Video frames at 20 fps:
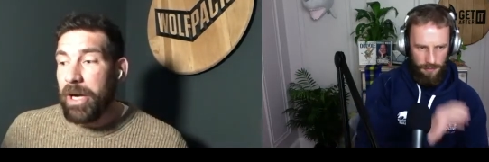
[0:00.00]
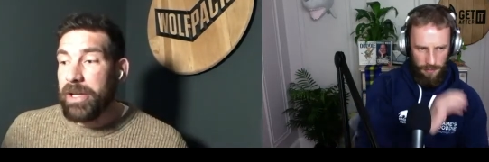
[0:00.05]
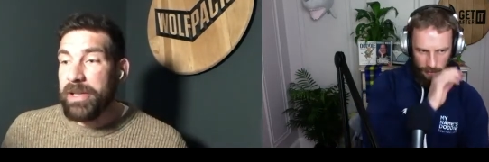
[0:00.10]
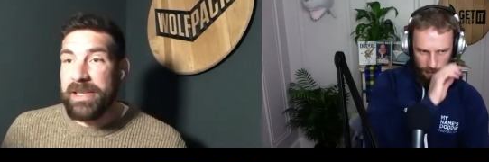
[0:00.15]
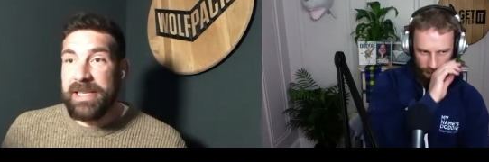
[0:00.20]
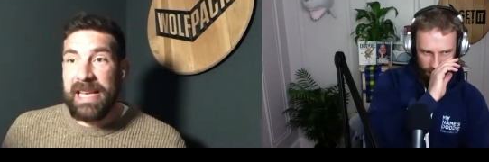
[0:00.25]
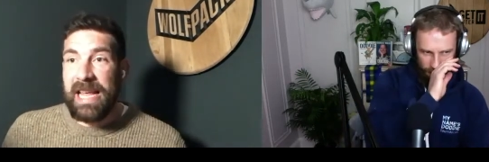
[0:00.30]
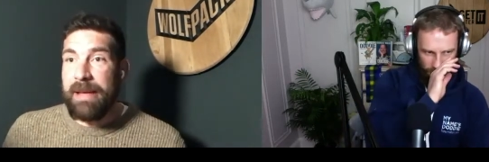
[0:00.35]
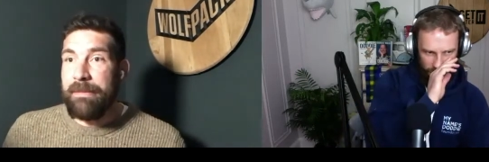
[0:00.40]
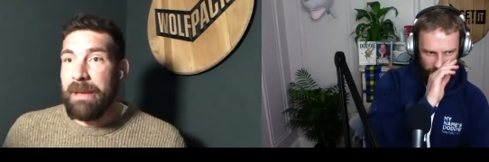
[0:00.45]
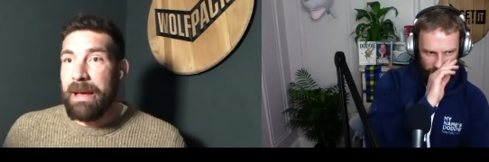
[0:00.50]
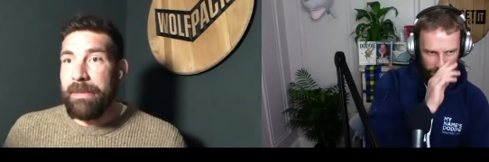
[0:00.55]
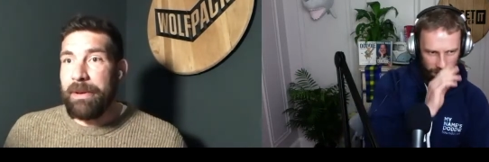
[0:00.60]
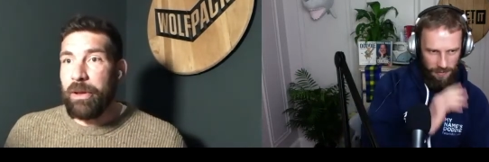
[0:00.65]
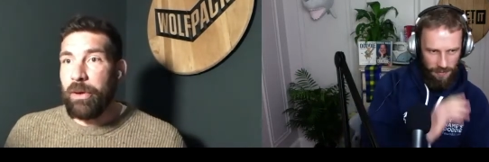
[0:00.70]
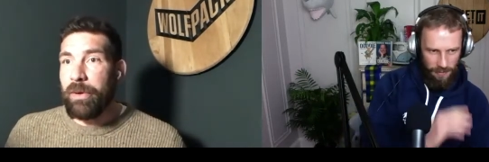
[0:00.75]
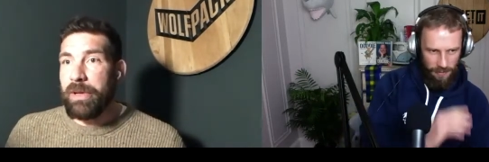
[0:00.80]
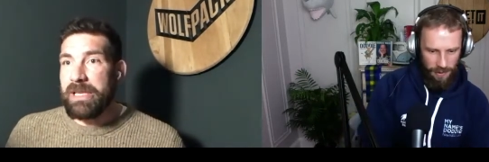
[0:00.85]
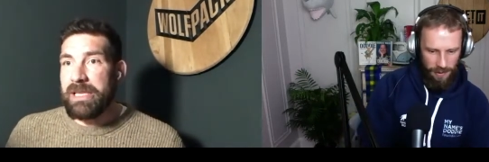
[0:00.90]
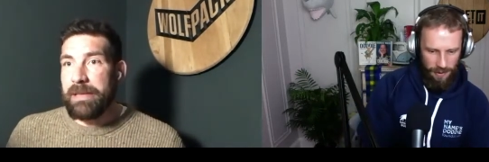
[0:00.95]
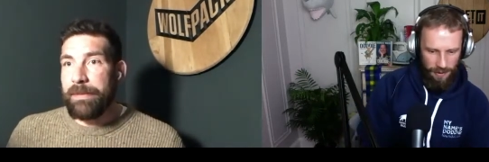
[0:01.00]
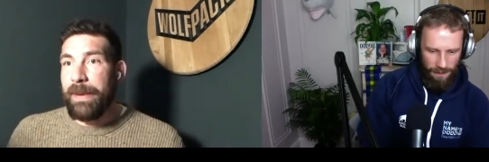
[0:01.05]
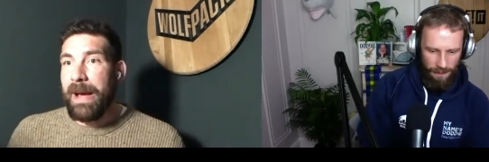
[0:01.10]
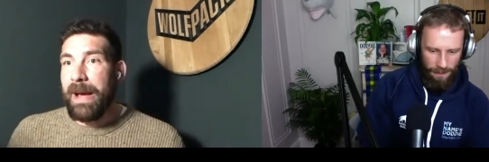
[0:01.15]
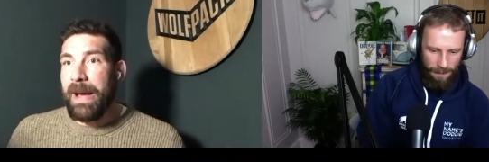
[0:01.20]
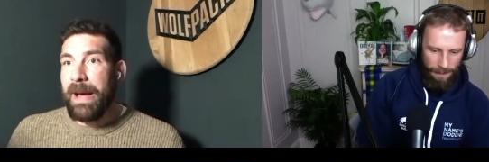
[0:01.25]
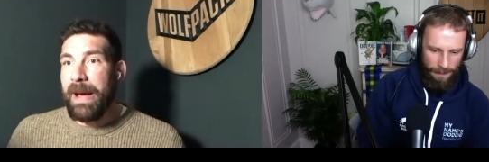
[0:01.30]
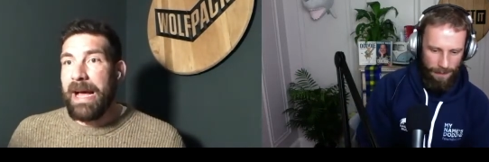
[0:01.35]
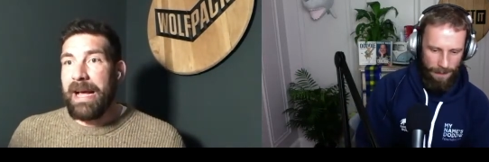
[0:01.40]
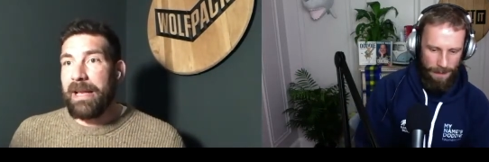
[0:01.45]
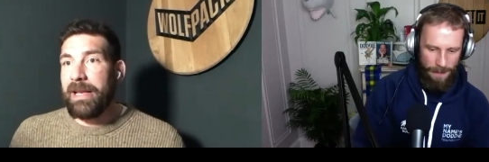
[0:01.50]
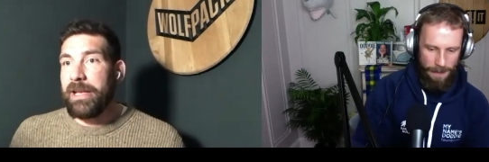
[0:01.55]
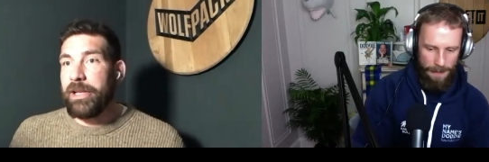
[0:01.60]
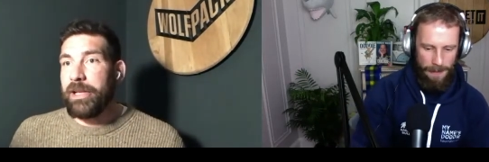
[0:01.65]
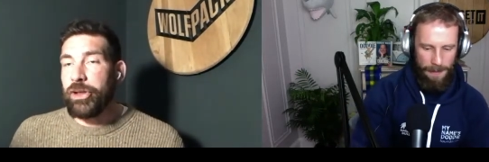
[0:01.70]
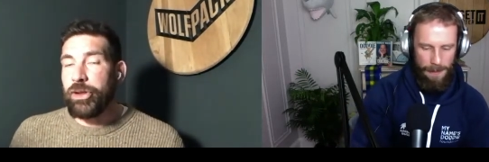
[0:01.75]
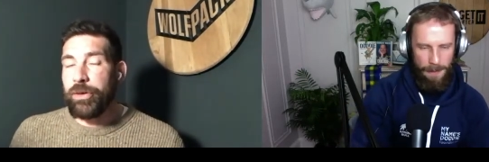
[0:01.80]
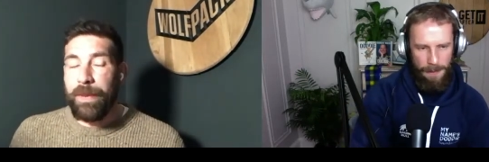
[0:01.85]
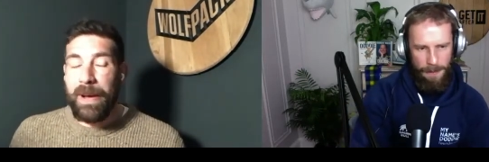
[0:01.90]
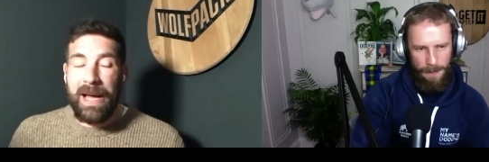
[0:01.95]
Speaker 1: could see him maybe doing a sabbatical in
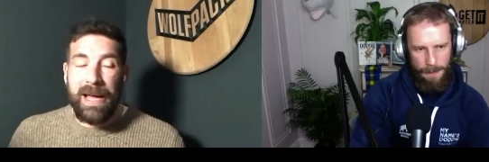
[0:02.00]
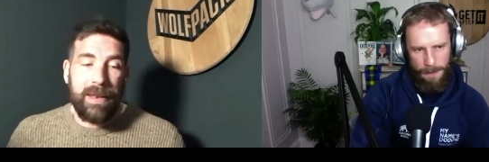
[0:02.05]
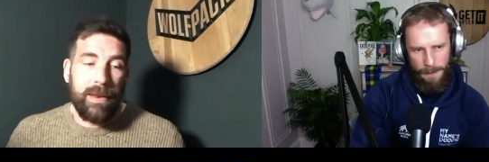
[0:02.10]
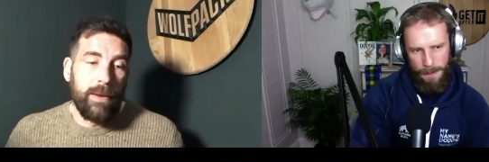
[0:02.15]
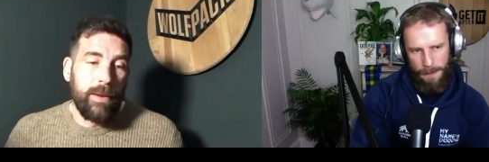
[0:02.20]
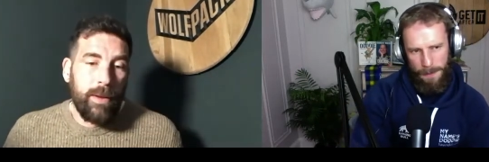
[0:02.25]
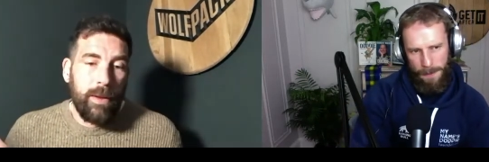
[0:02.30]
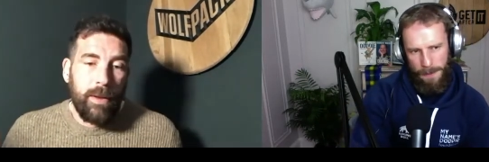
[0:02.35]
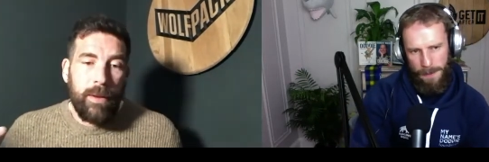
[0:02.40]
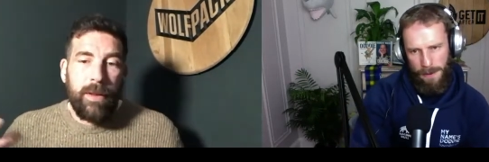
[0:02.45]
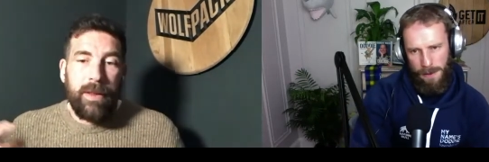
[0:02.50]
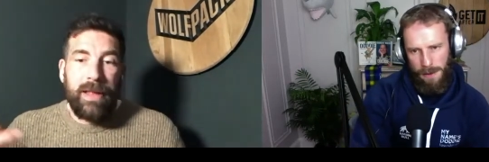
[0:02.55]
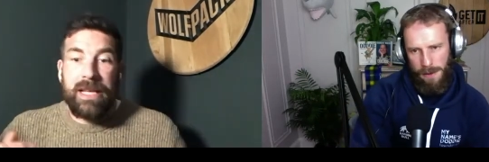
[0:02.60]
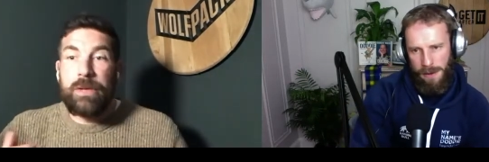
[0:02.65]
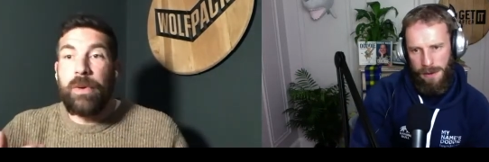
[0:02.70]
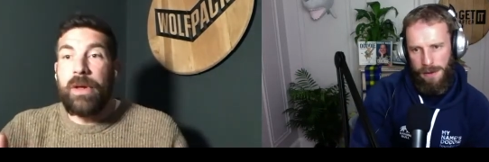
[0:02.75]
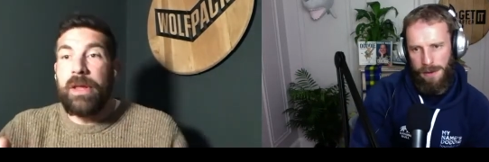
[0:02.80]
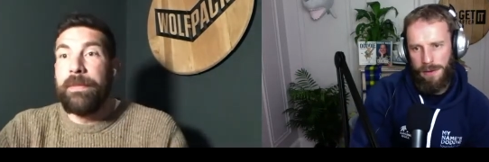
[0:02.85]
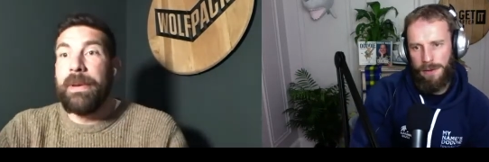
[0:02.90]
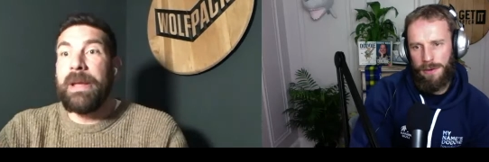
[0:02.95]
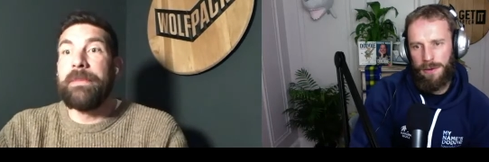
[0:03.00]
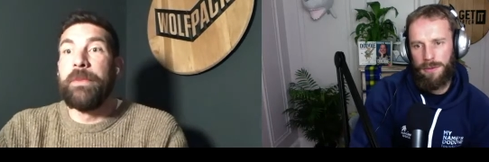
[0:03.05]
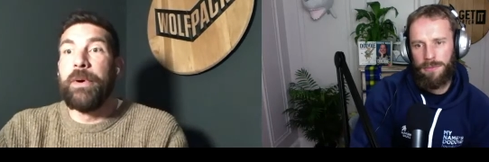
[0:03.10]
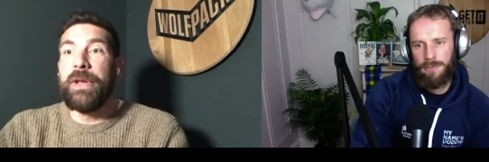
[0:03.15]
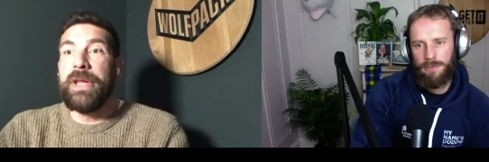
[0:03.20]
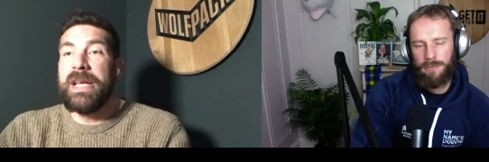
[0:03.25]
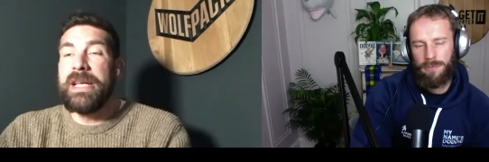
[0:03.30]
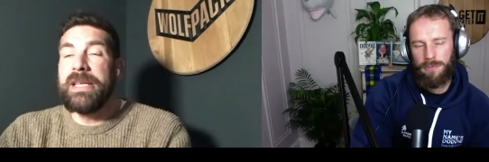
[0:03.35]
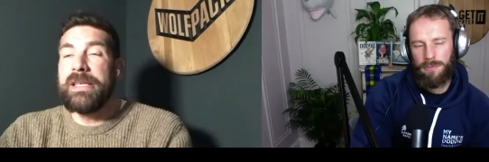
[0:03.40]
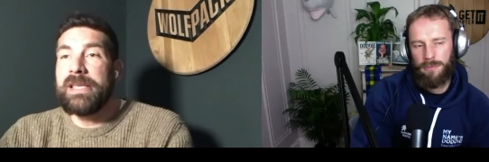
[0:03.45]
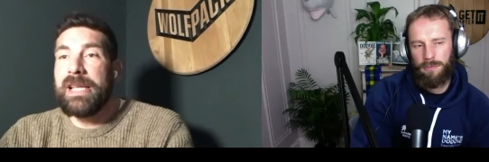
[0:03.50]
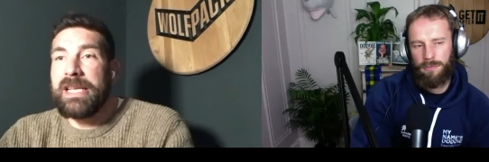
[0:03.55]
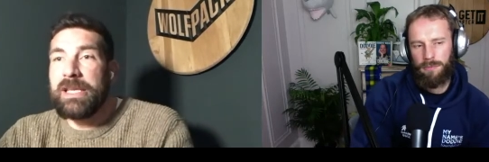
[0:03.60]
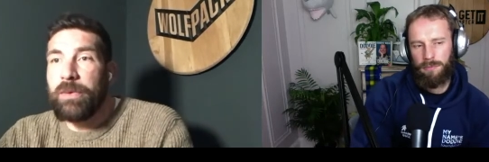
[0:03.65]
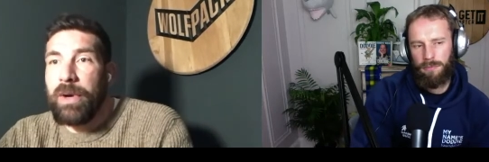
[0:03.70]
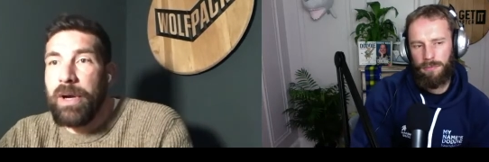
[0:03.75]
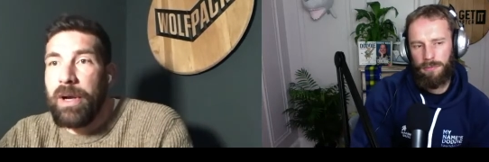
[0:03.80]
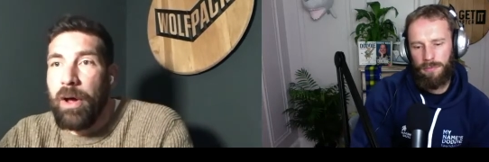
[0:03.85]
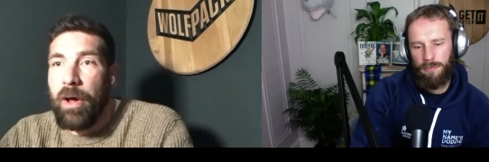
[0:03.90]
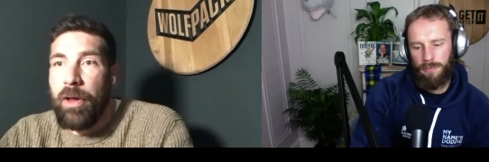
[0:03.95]
Japan. That's where the big money is. That's
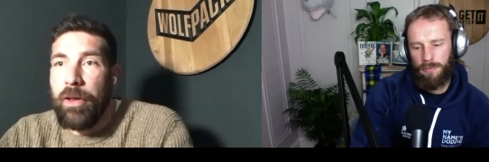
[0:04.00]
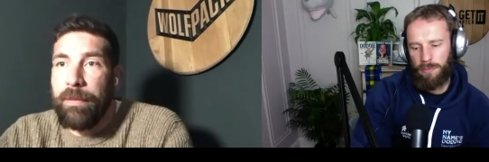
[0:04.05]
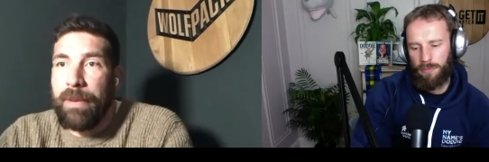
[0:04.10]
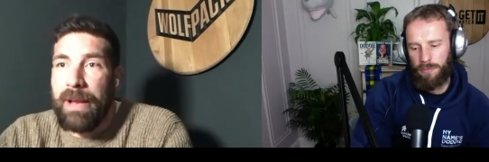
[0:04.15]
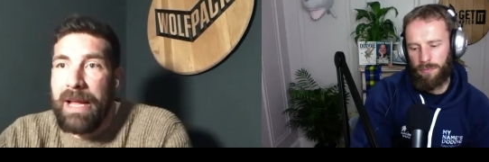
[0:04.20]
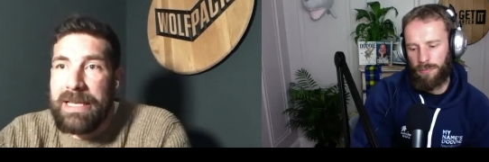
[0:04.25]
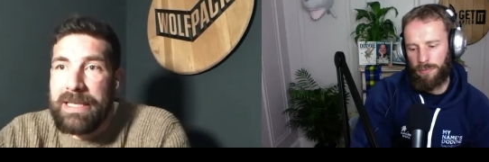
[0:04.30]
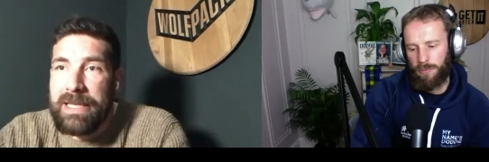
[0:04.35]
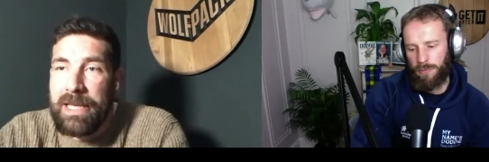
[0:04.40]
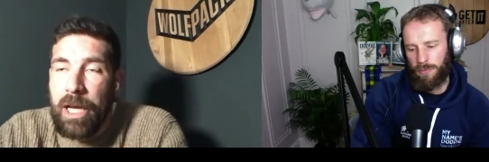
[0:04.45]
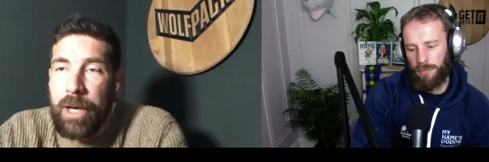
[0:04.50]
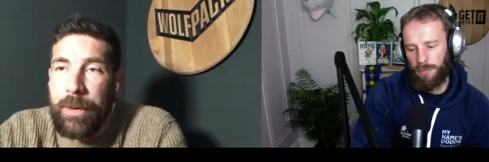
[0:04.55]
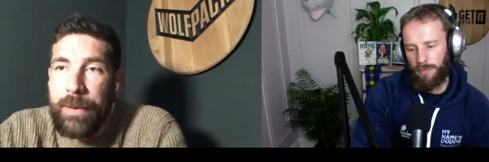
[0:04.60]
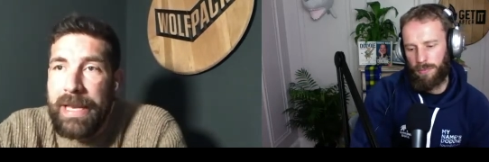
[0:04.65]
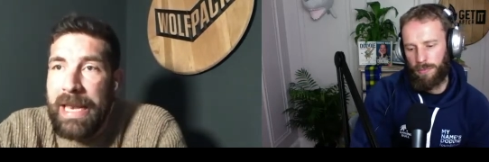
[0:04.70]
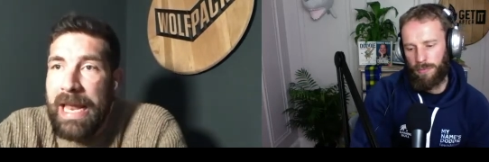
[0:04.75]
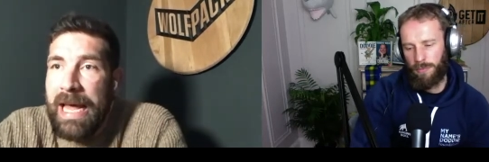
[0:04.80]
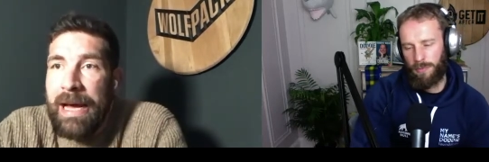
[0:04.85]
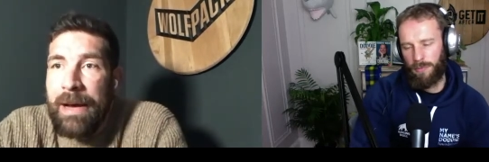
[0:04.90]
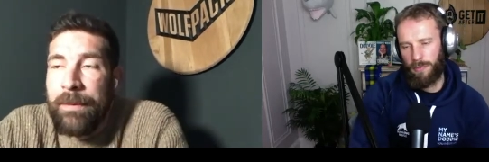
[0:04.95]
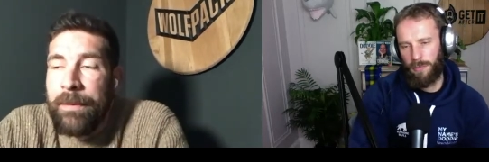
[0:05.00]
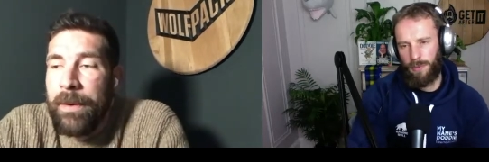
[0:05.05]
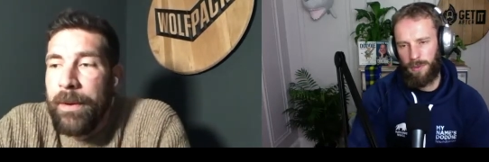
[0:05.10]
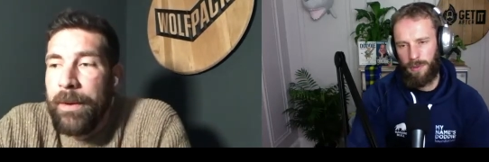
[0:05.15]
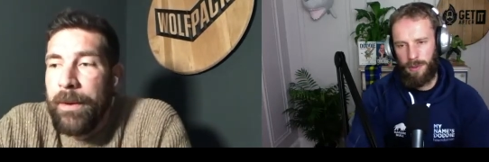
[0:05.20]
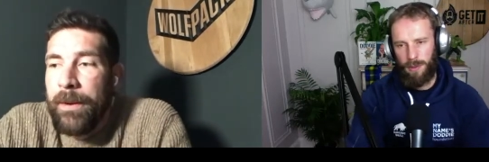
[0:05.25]
where a lot of the players are going now.